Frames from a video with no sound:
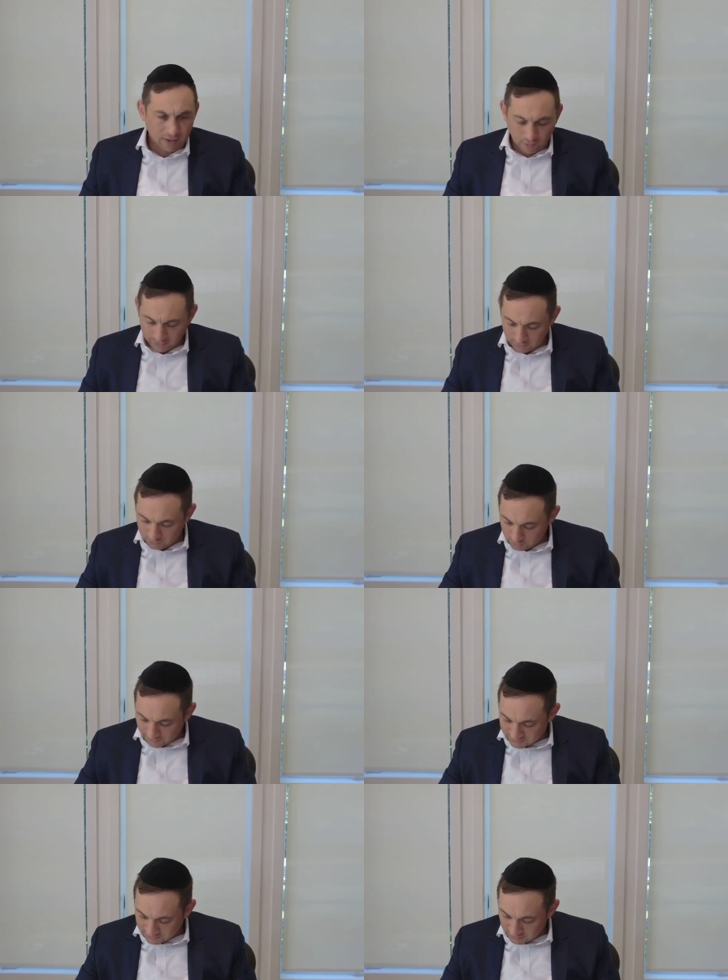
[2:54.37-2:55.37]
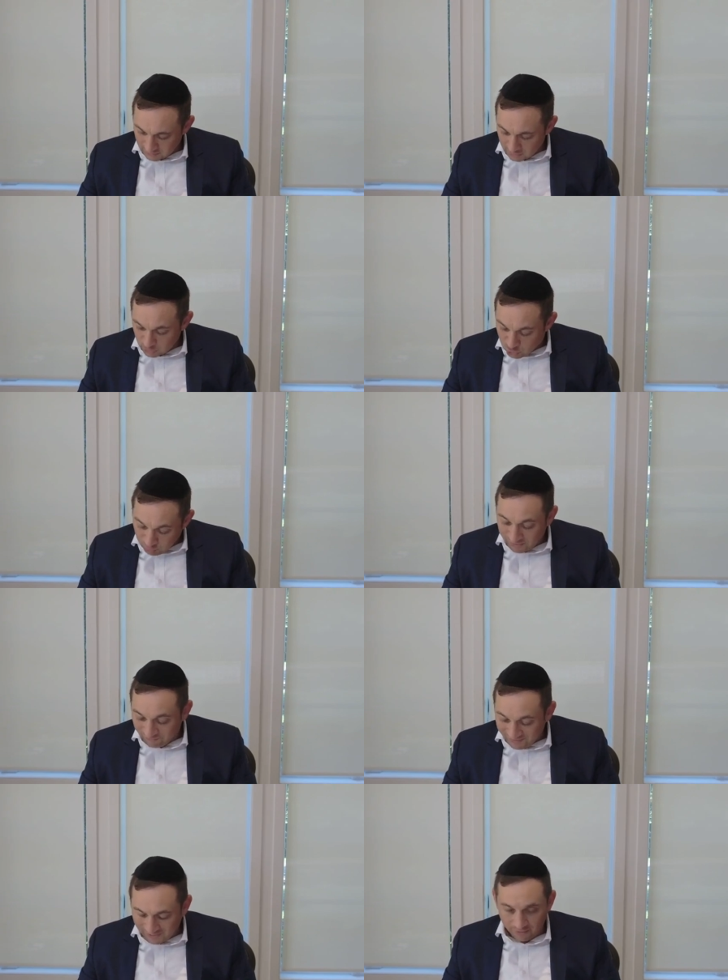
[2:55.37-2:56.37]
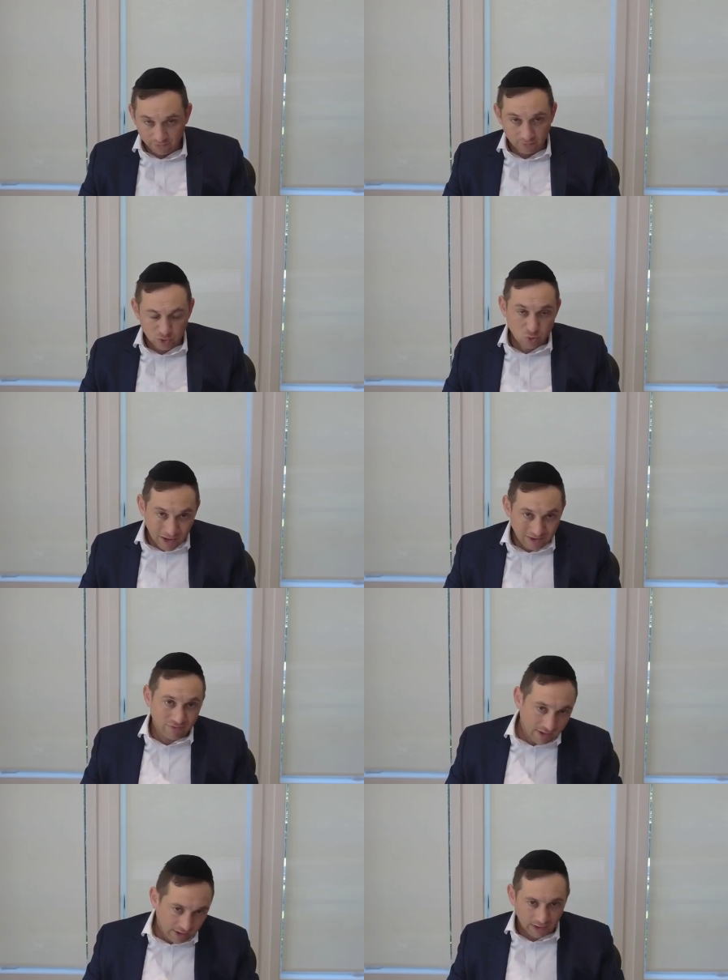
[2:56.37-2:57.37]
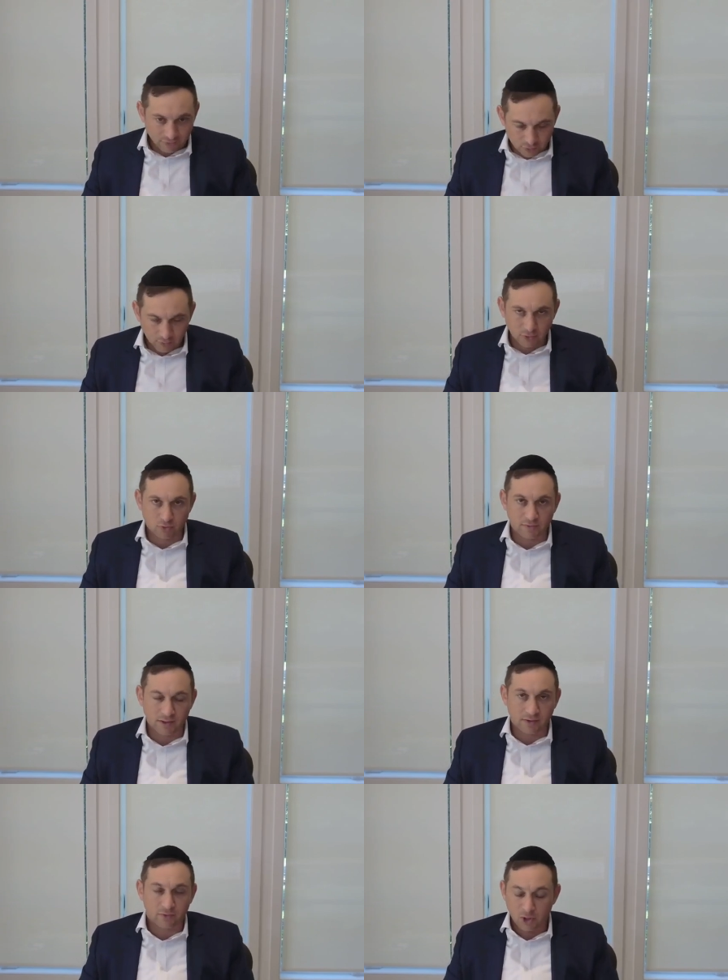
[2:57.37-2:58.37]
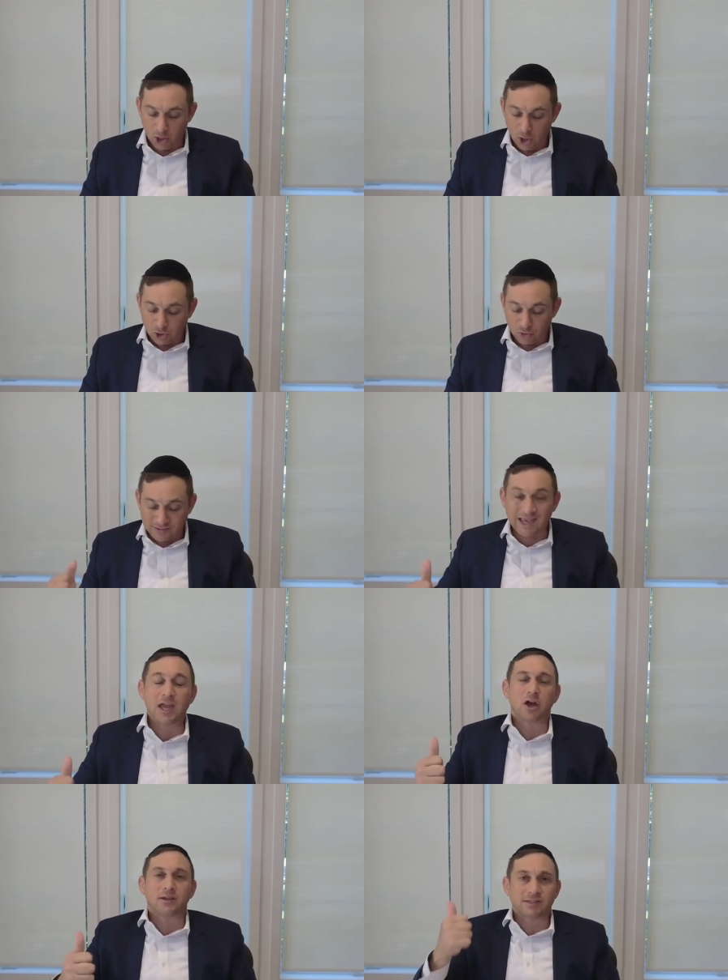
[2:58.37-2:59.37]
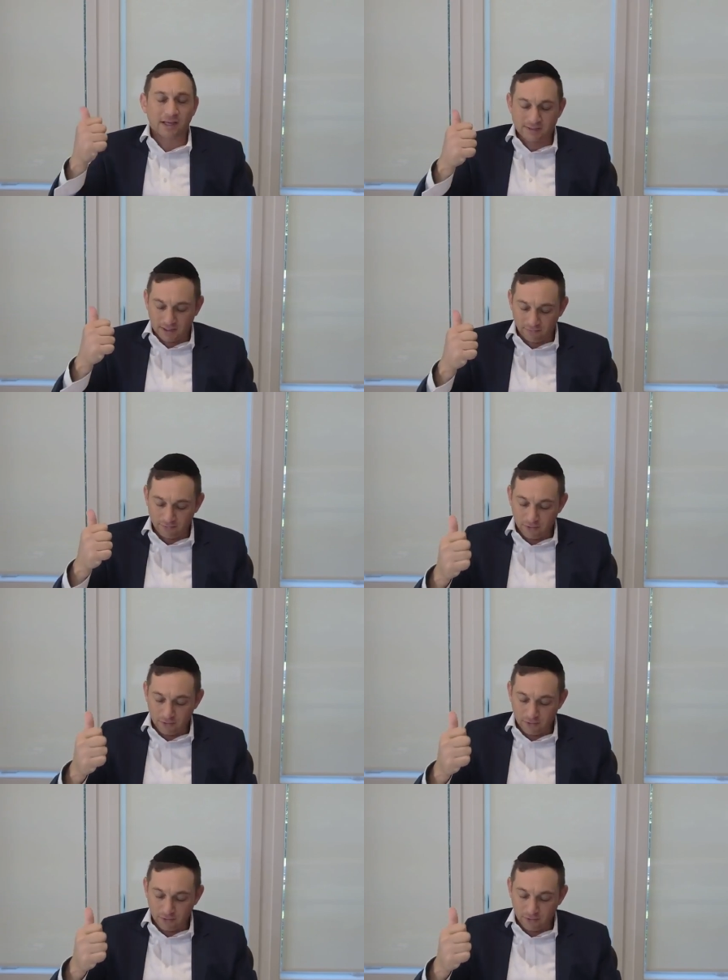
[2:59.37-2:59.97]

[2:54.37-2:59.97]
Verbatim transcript: right? So that's trey vikav, trey vikav, sorry, trey vikav. So seyo is six kav.